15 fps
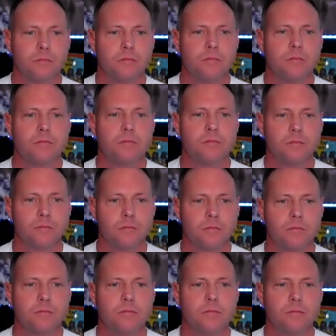
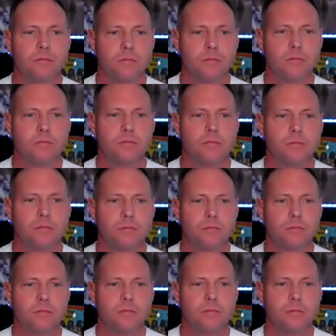
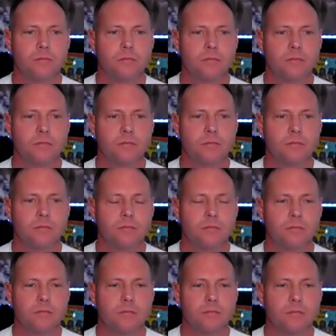
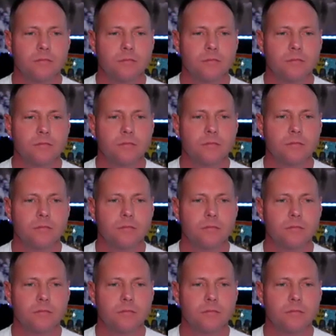No words are spoken by the person on screen.